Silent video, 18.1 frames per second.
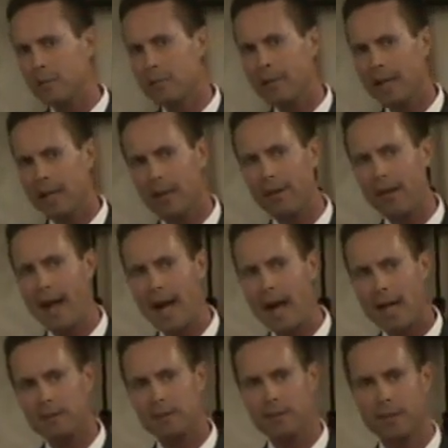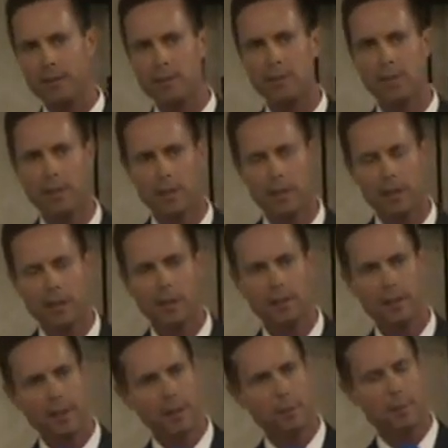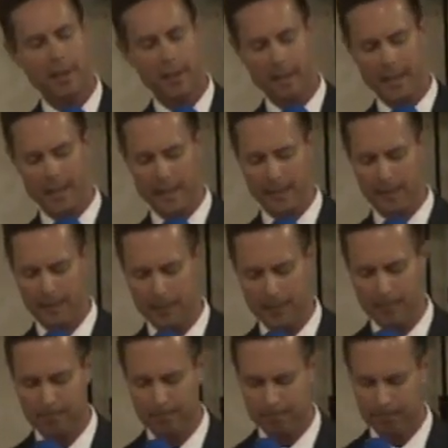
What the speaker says: to be held hostage to the Middle East.